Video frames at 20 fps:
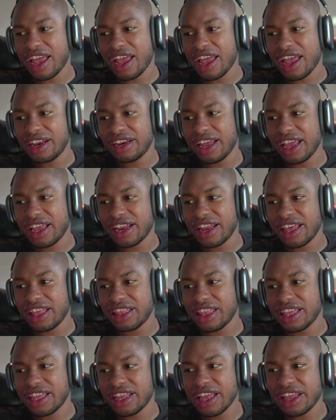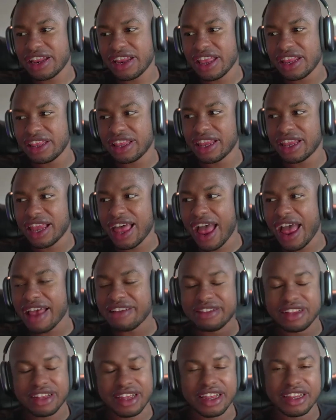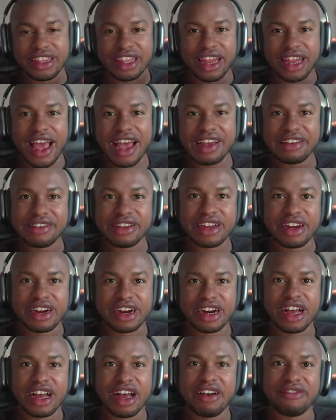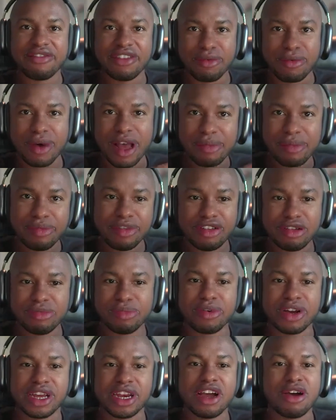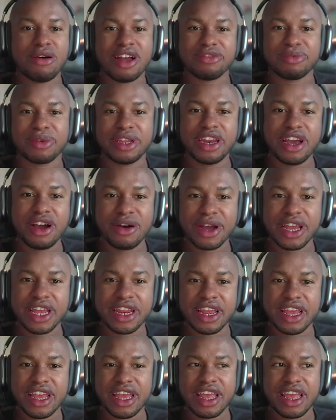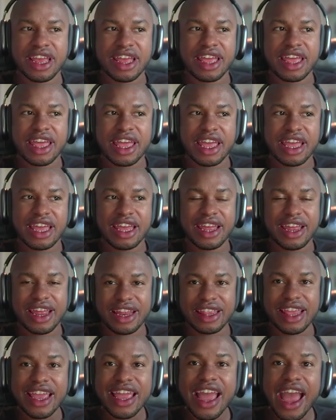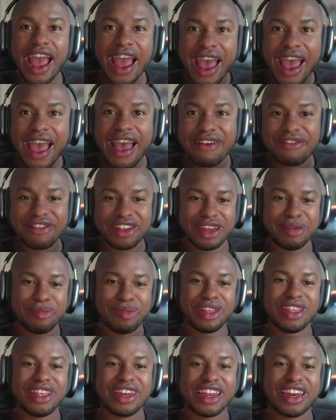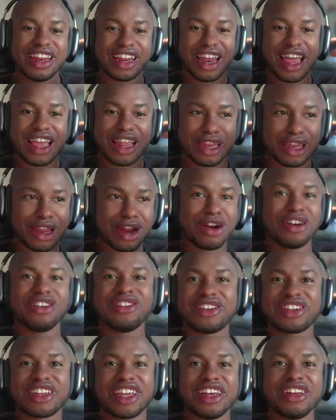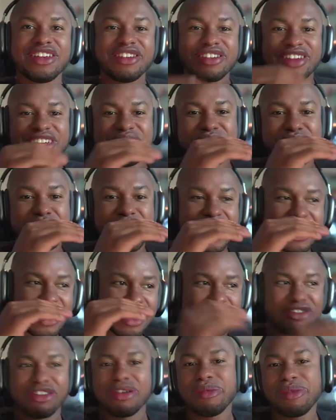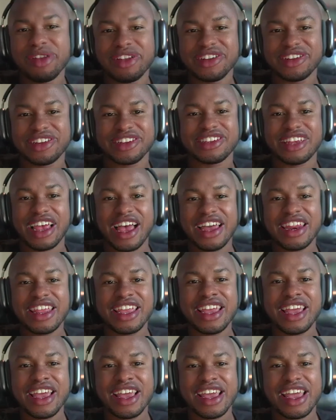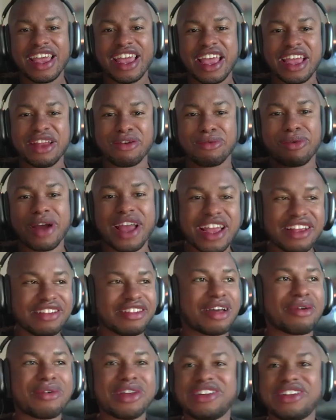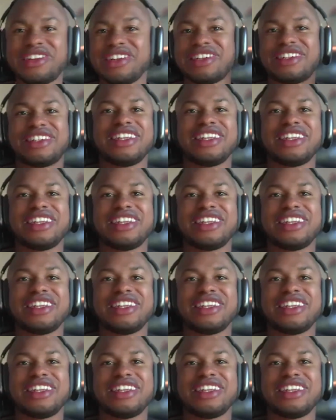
in the last era of the Web 2.0 as we know it, they have the ability to like learn skills and contribute to society in ways that we just